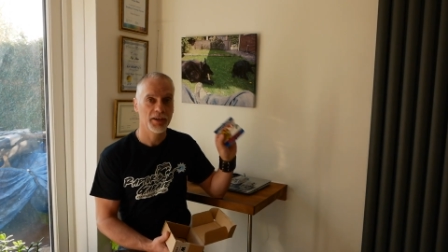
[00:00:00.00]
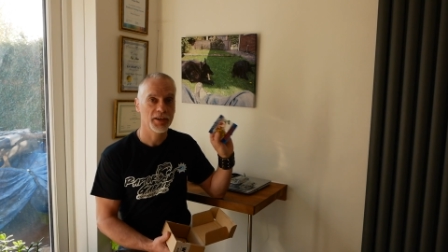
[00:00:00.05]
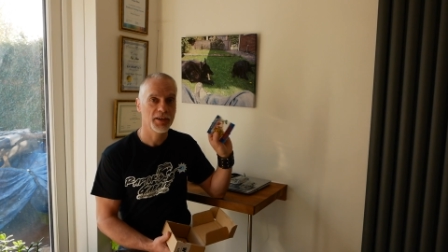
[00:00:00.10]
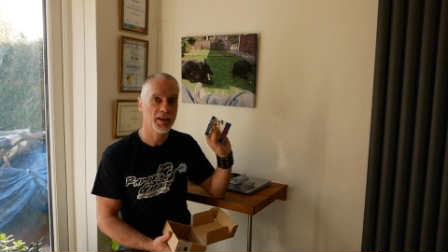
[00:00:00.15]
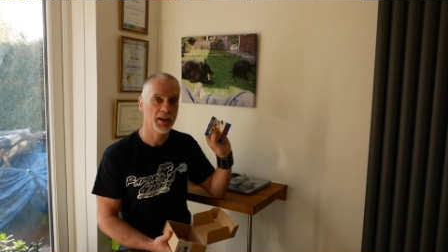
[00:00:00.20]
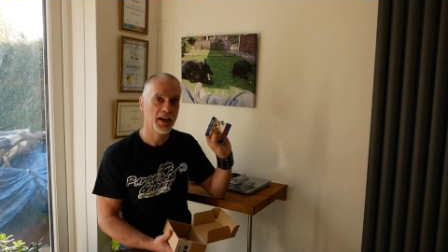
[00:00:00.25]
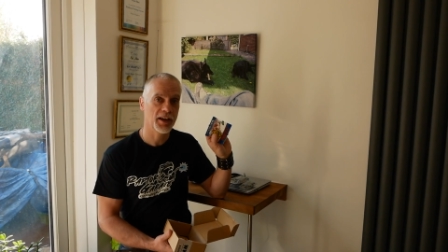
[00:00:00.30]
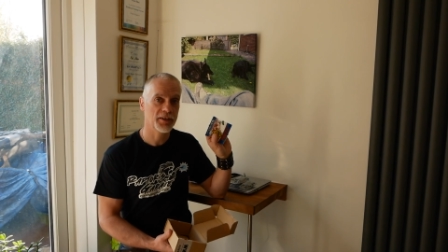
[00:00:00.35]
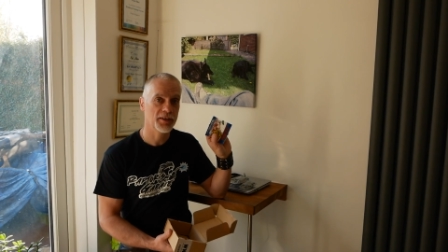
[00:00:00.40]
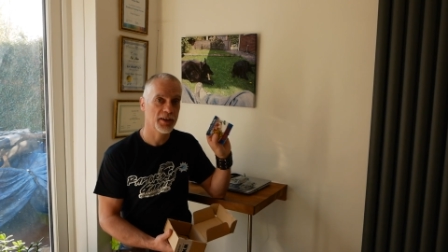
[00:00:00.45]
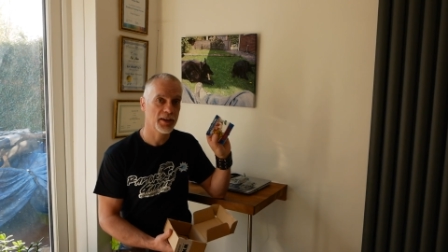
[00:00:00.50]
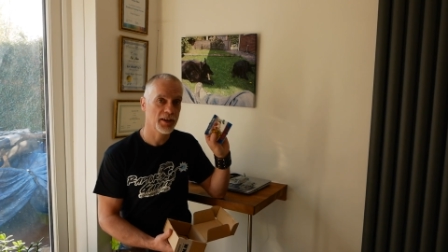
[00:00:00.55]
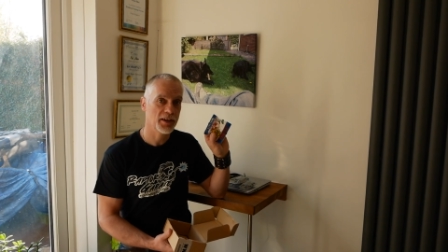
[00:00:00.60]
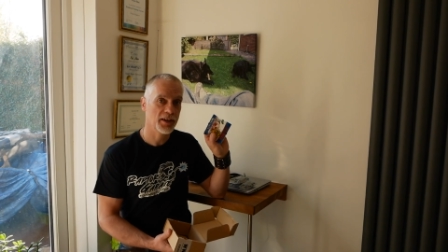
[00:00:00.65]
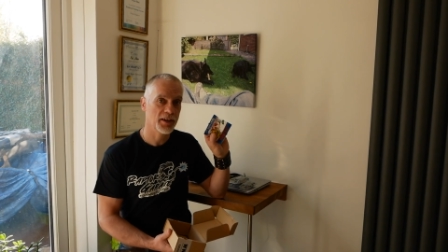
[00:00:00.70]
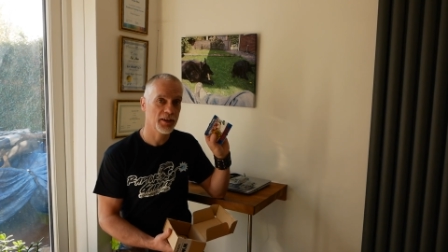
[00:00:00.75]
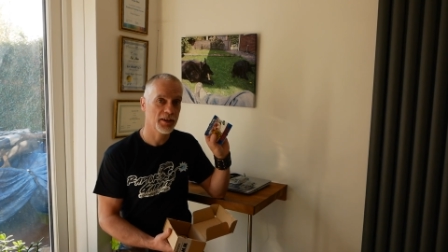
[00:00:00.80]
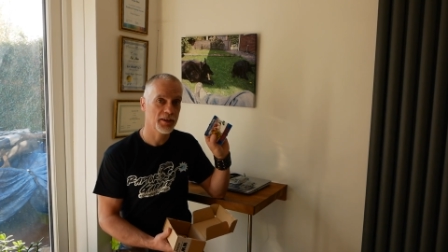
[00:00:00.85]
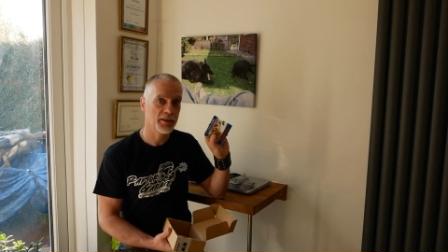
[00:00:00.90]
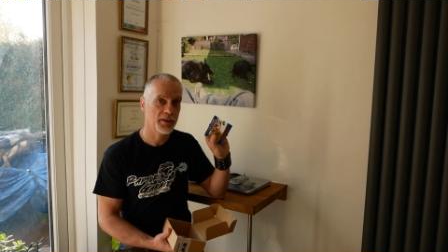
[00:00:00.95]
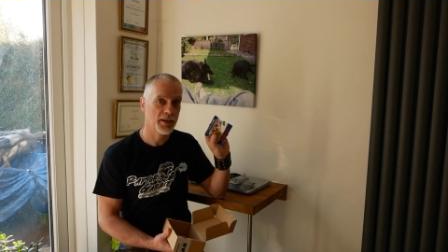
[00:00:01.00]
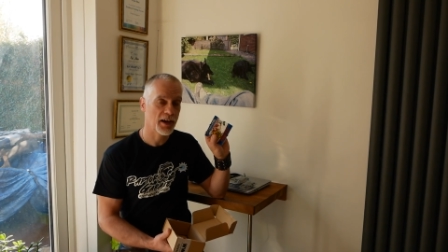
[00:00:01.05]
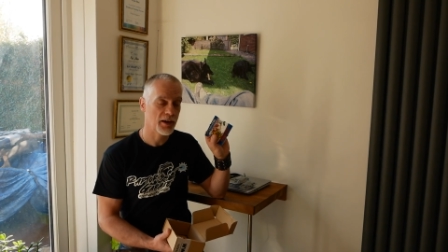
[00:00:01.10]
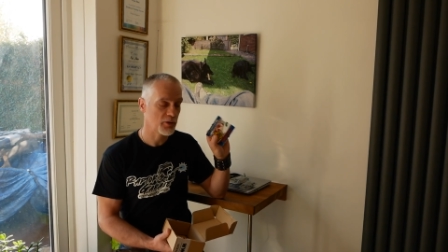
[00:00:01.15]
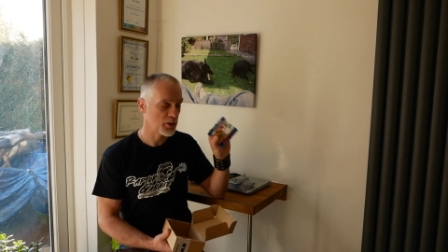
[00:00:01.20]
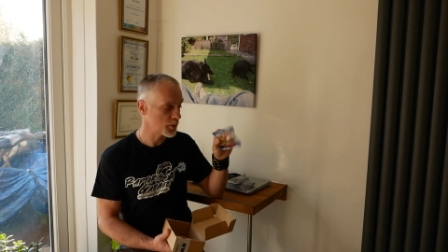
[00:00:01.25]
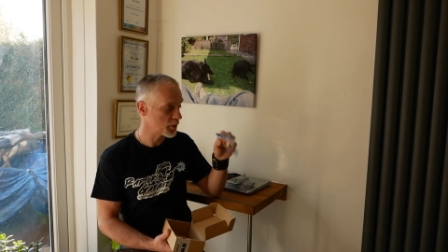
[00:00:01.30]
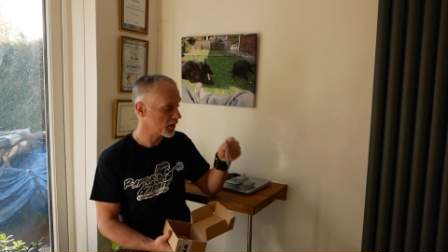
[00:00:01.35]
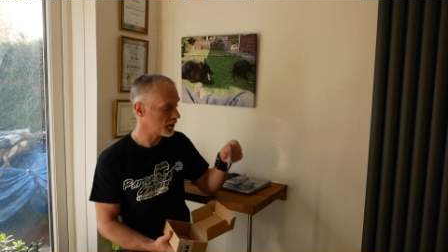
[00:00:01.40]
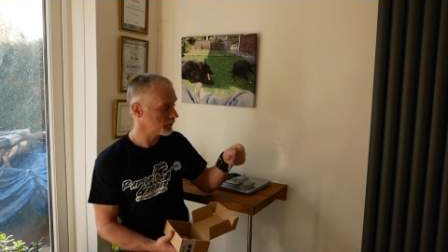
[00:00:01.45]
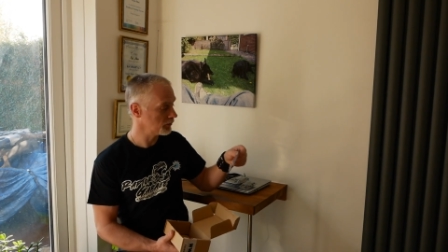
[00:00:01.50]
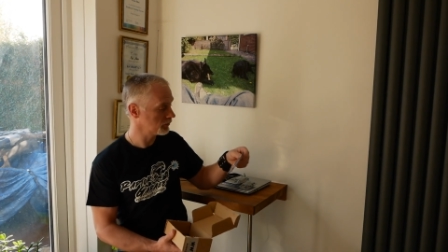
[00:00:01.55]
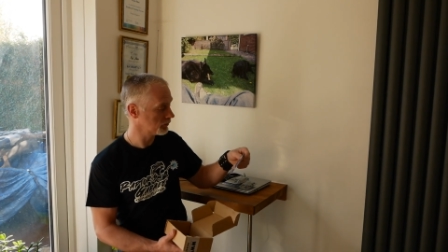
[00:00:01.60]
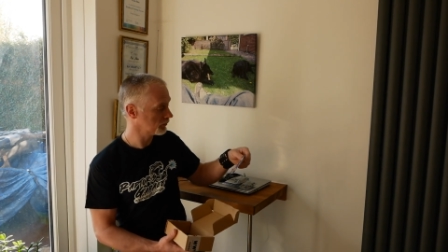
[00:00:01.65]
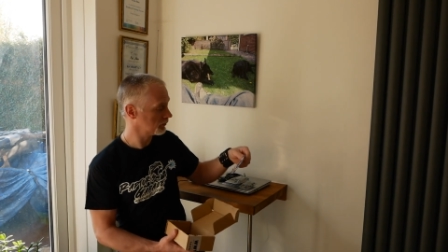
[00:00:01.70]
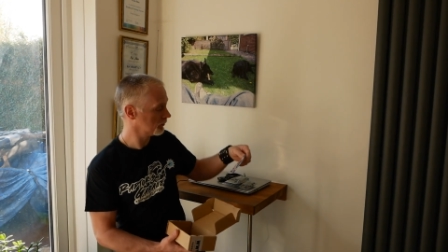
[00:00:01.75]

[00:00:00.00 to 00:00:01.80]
You get the uh, Haribo,